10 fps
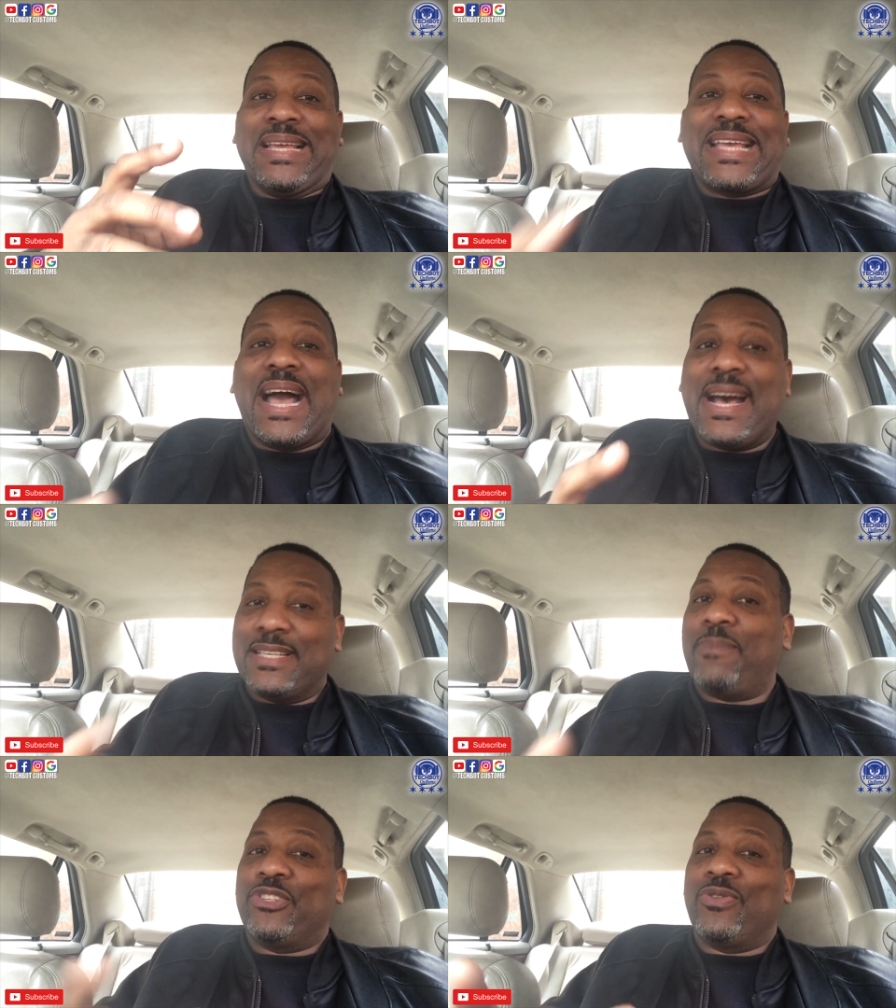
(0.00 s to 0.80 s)
Guys,
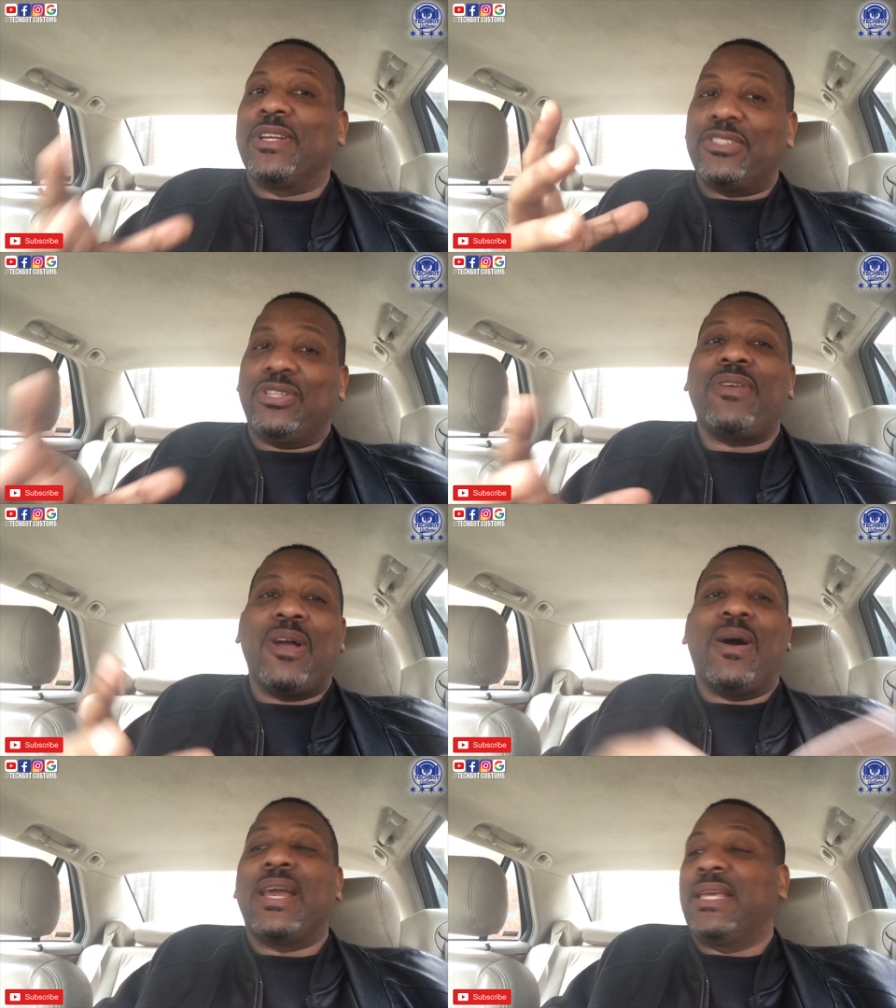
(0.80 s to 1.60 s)
I be trying to show
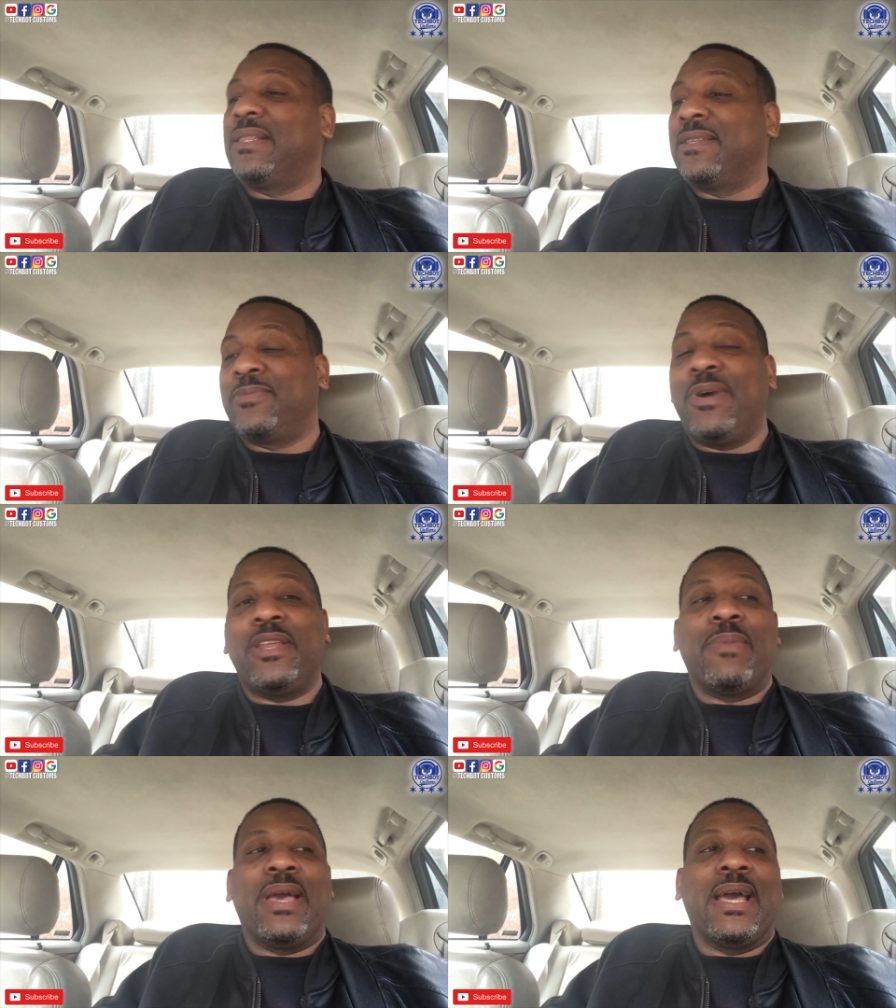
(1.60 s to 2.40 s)
y'all how to get this
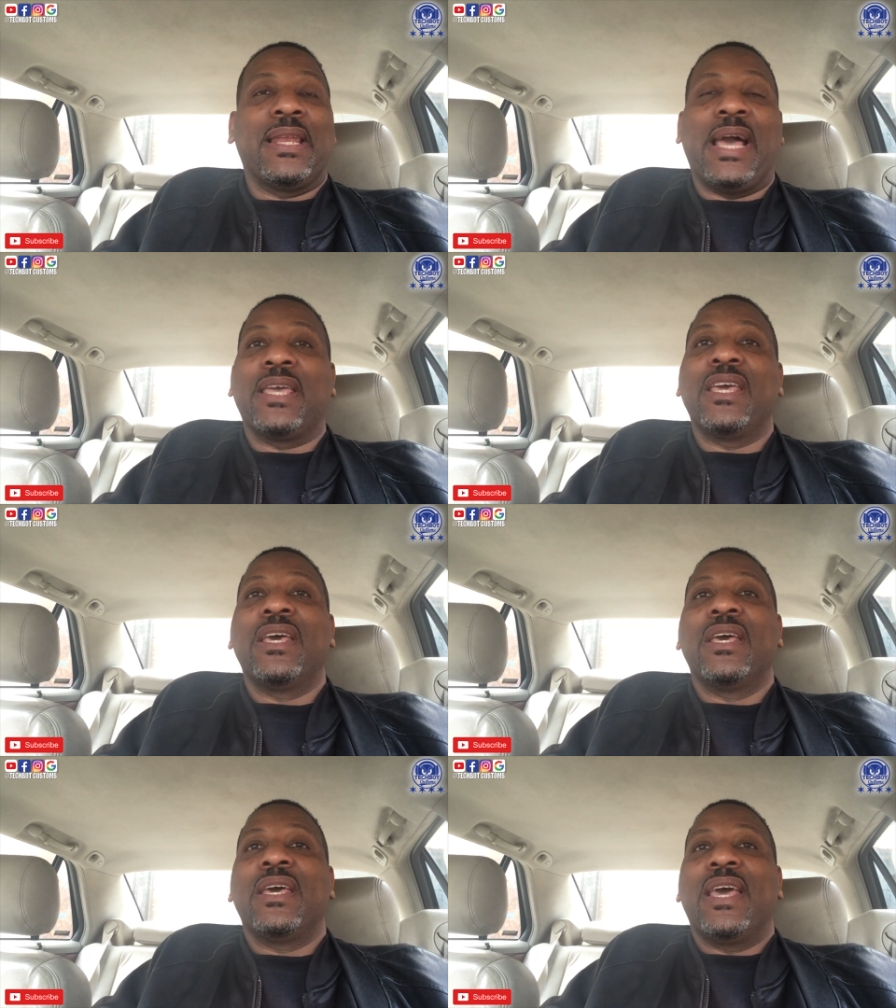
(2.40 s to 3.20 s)
money, man. Like,
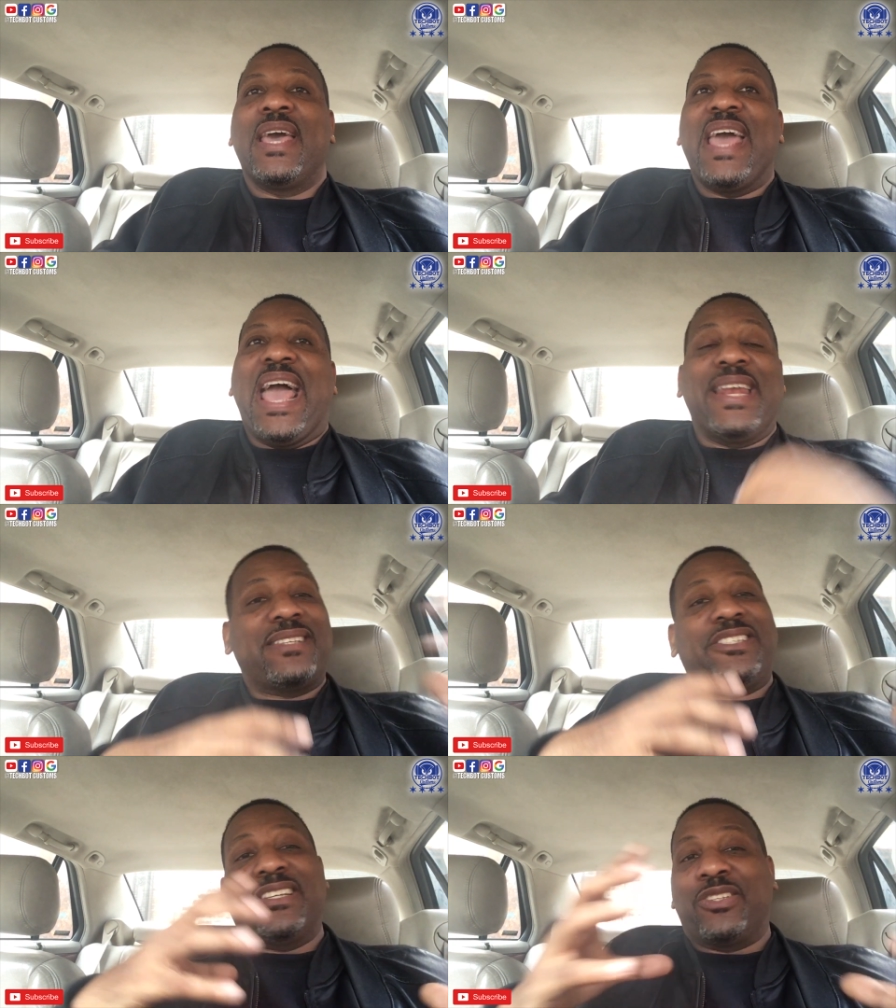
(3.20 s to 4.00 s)
and
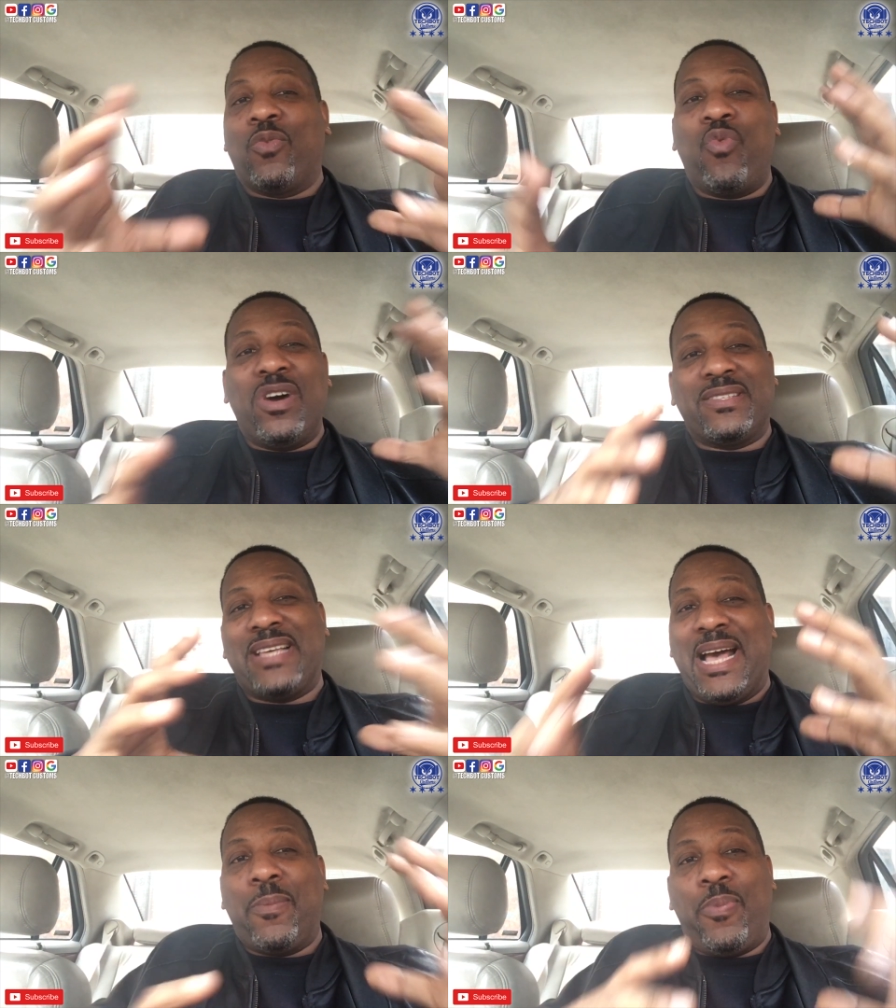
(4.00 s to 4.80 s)
that's just a
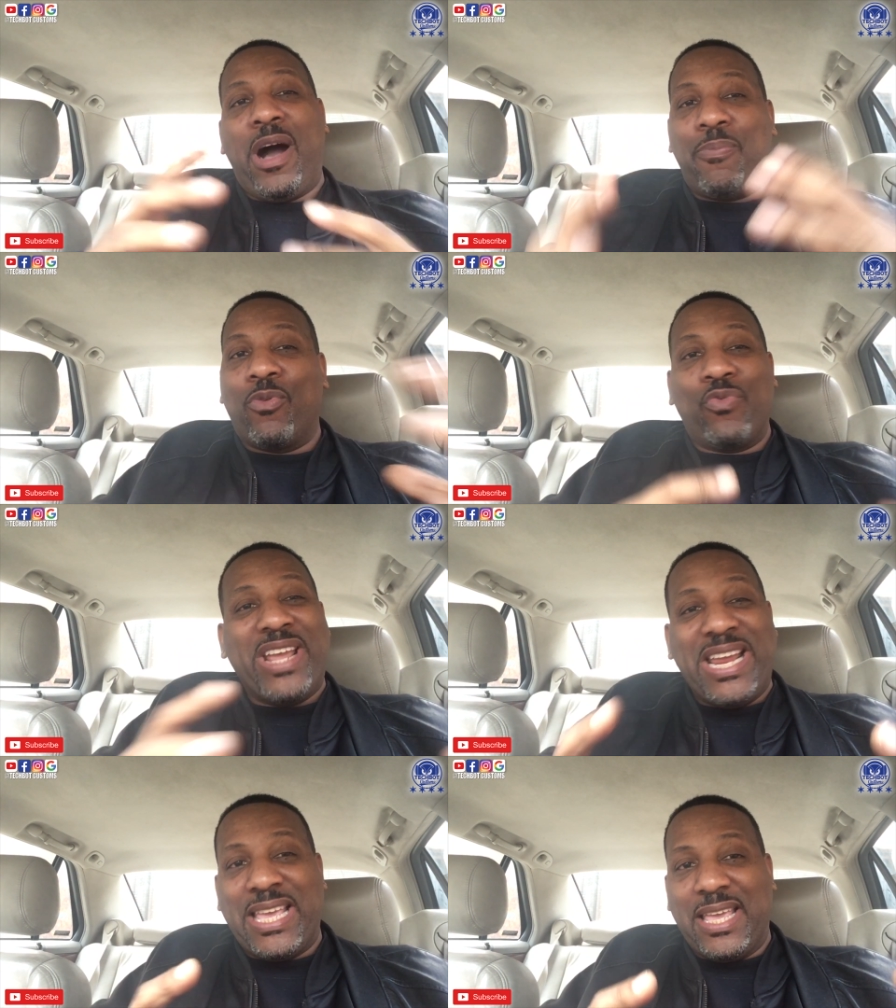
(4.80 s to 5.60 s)
one-time
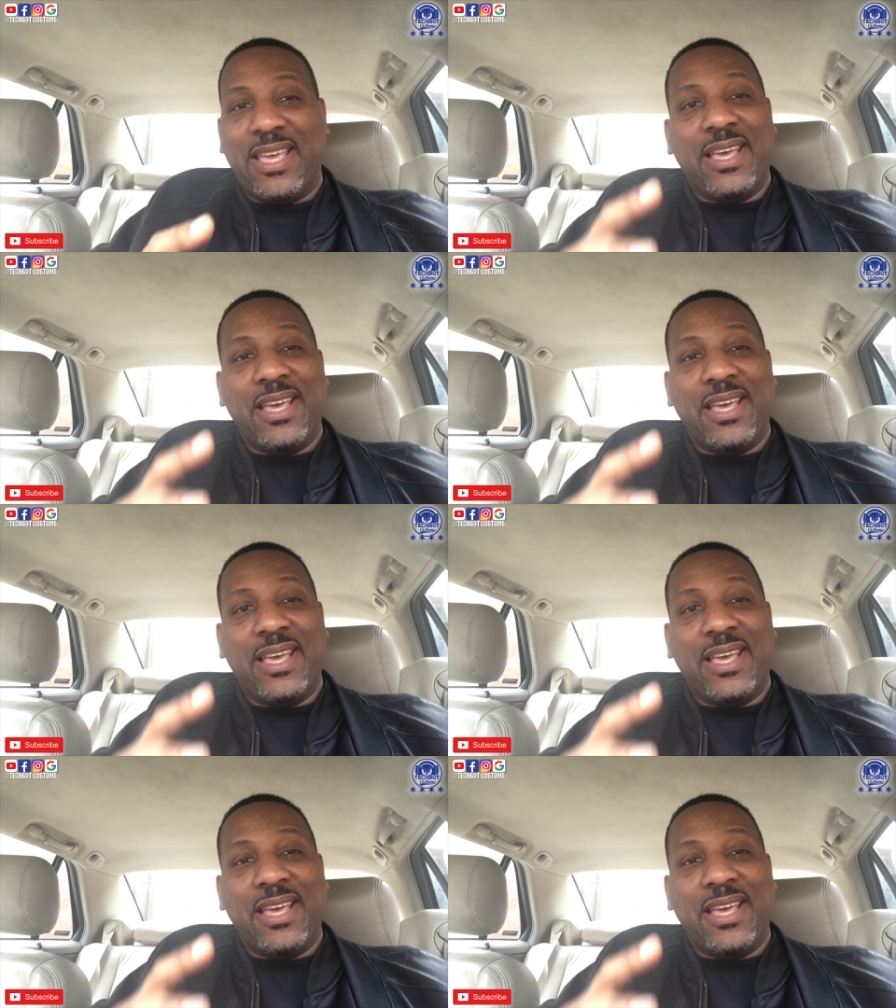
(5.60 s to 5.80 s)
paparini.